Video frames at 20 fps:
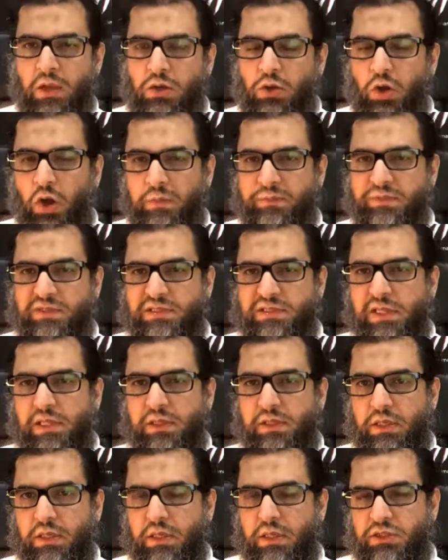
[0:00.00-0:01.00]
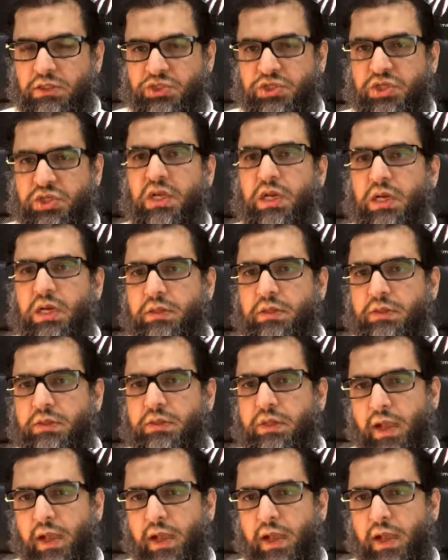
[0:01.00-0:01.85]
Obviously, the Shia,